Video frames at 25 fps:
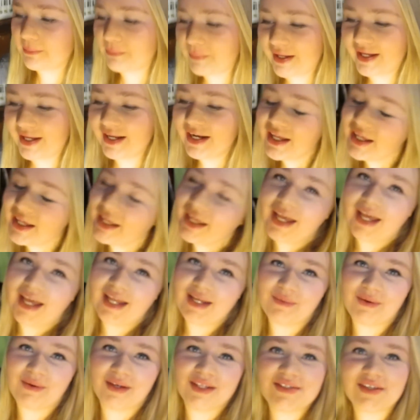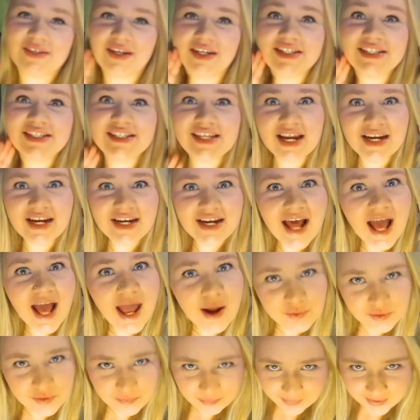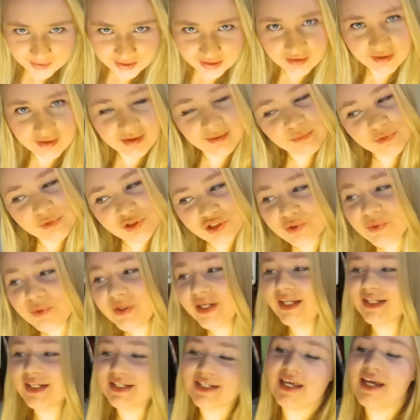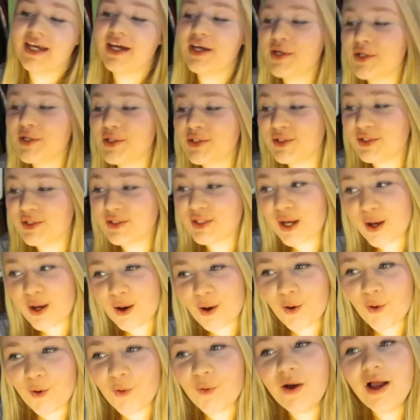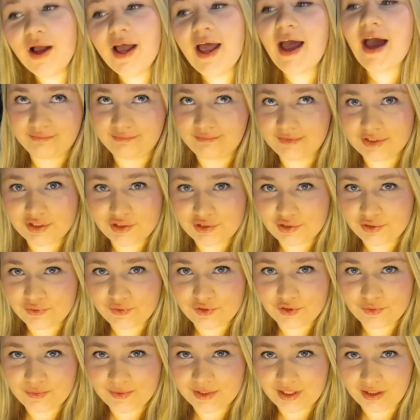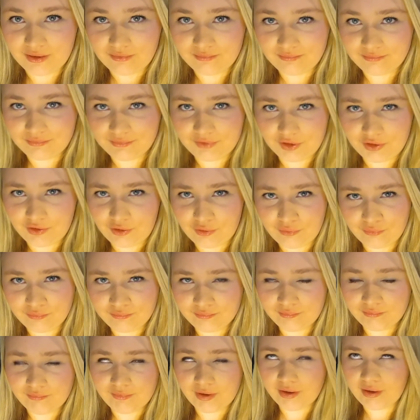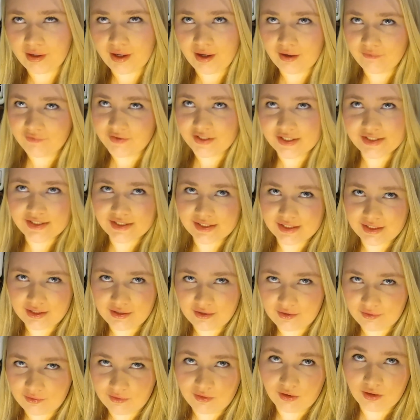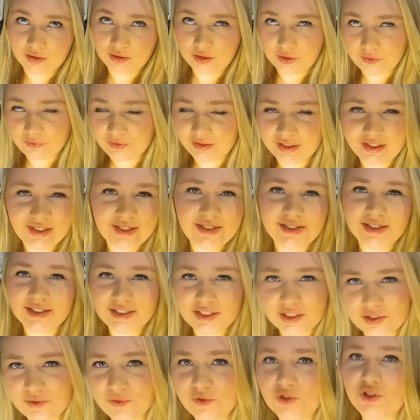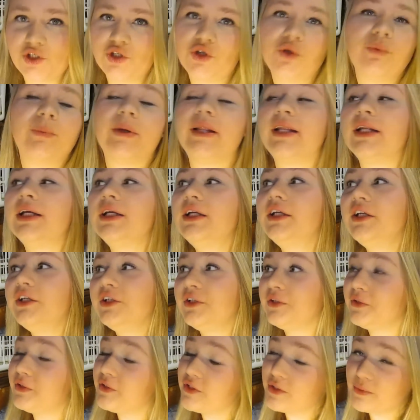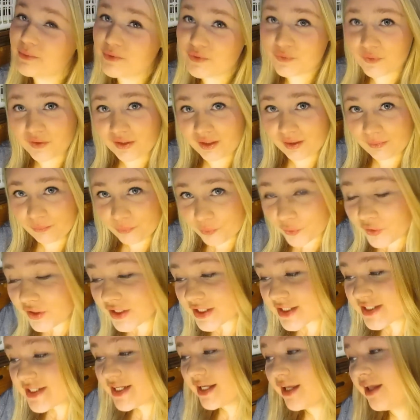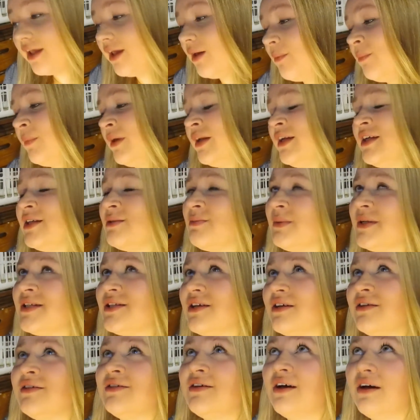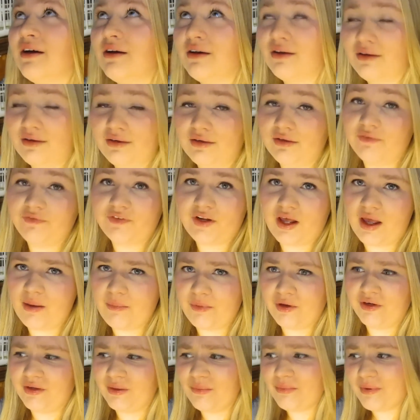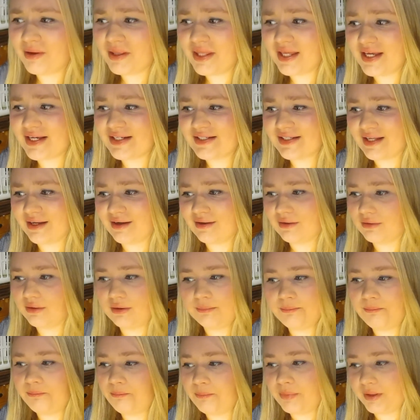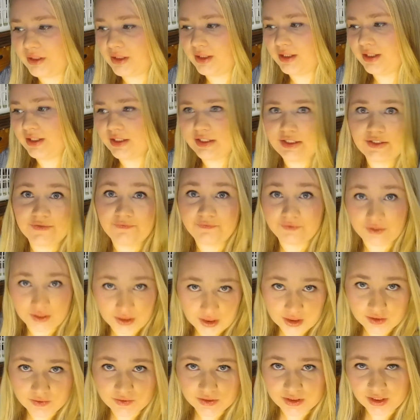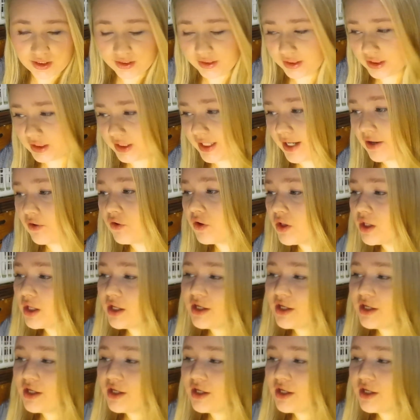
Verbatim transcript: But anyway, so I decided I would beat him to it. So his YouTube's up. You know, obviously, you all know that he does YouTube, and YouTube's really important to him, and he spends a ton of time on it. He probably has like billions of videos on there now.